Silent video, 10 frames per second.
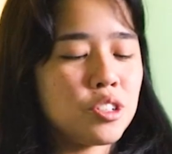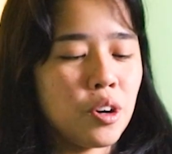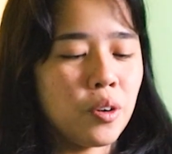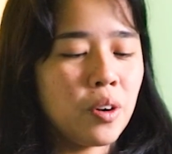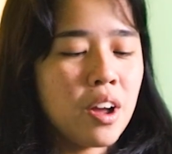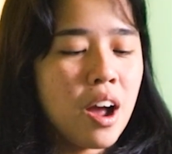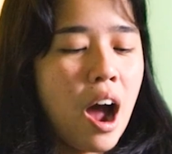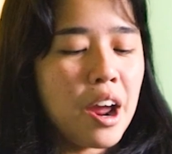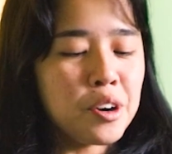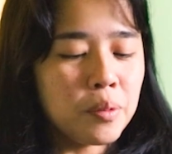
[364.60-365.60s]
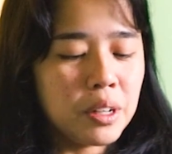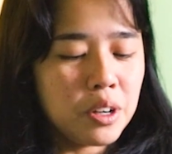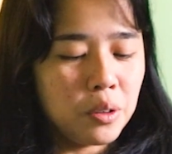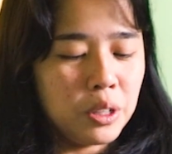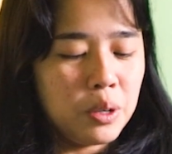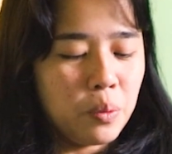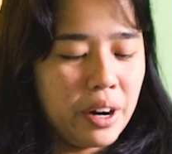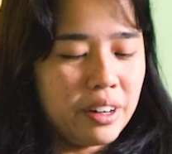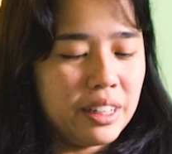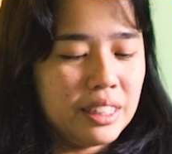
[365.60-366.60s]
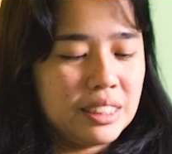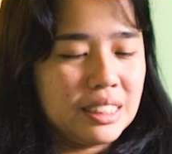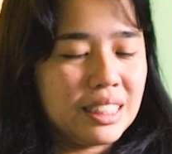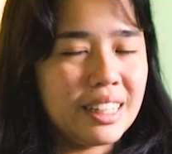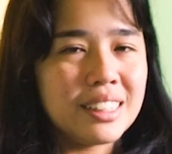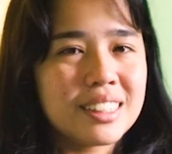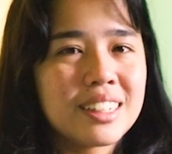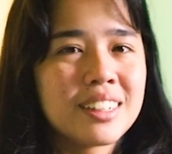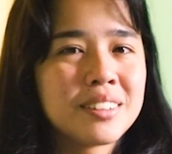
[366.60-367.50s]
so I normally only wear it, like,